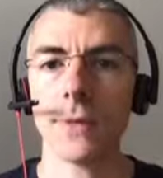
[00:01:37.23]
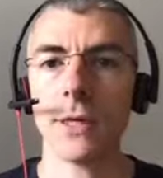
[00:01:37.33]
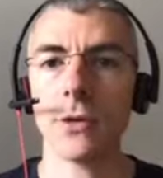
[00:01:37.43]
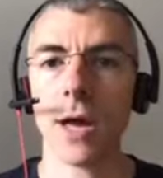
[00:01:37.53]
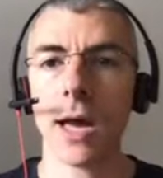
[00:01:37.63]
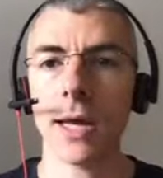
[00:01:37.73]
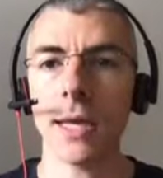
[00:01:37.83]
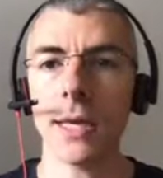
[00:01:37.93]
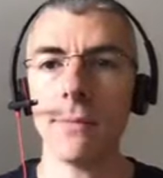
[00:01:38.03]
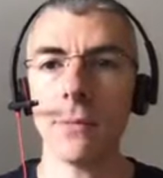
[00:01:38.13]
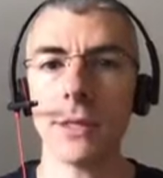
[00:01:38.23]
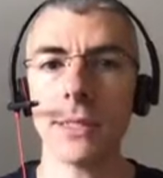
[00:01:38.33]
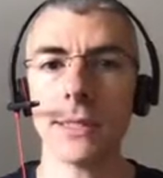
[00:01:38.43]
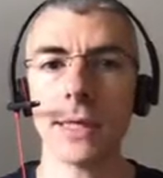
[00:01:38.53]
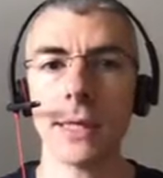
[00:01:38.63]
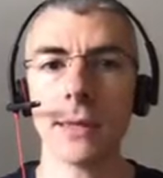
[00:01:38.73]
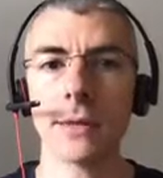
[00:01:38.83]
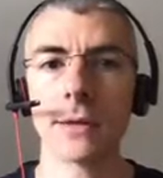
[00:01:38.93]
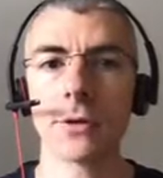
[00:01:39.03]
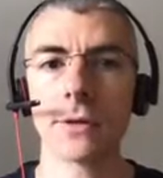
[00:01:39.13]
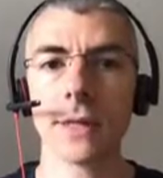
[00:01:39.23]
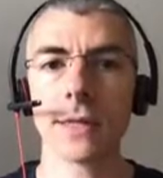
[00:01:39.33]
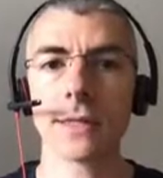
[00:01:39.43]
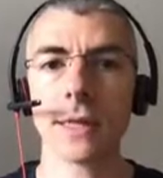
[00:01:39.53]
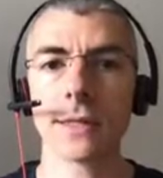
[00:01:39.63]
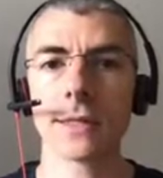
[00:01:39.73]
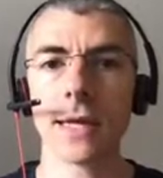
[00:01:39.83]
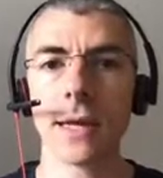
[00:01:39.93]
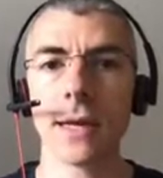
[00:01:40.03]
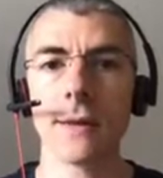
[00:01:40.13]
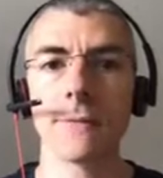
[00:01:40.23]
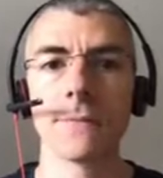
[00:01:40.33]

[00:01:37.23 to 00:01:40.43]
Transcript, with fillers: in a highly multi-tenant context at scale.